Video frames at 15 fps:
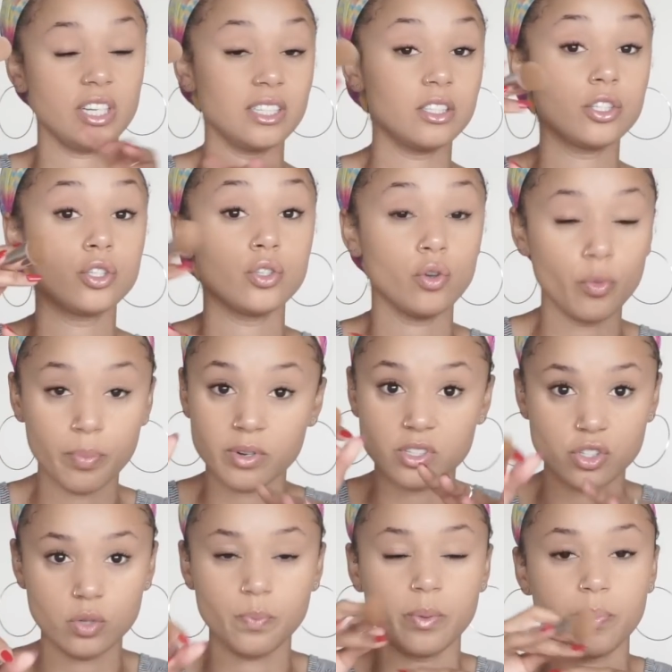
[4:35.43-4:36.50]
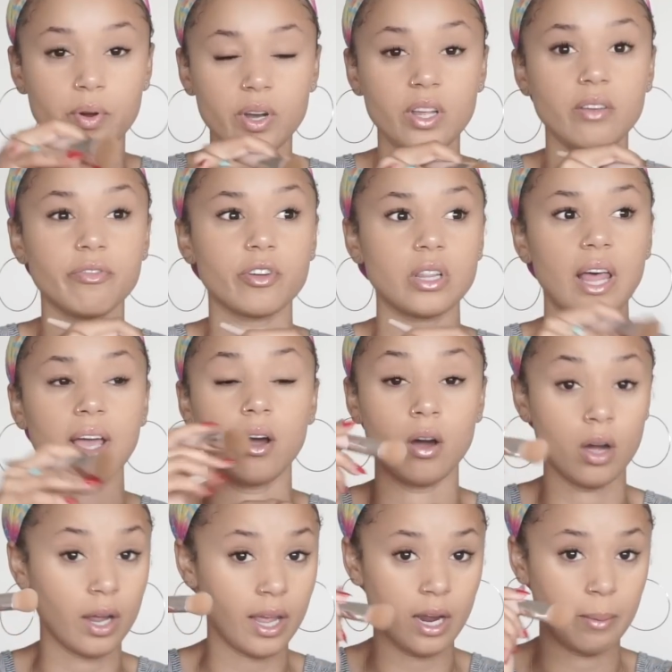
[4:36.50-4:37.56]
It's super, super pretty for like
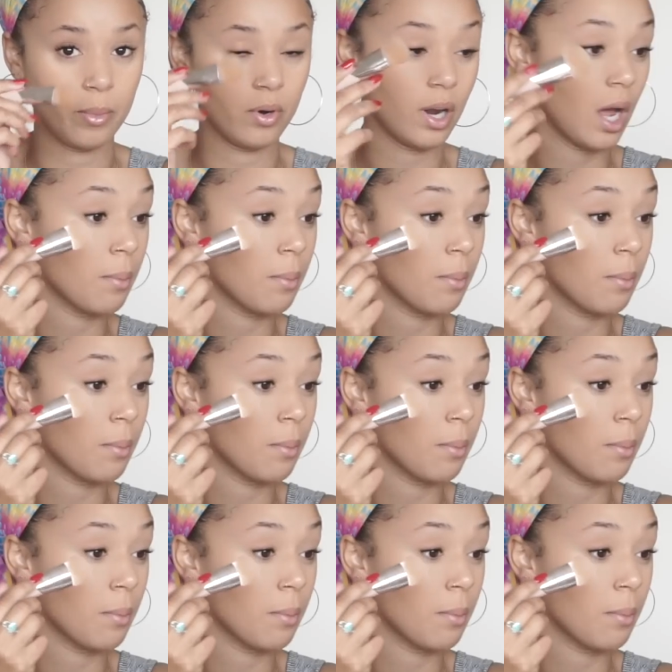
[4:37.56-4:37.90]
on camera.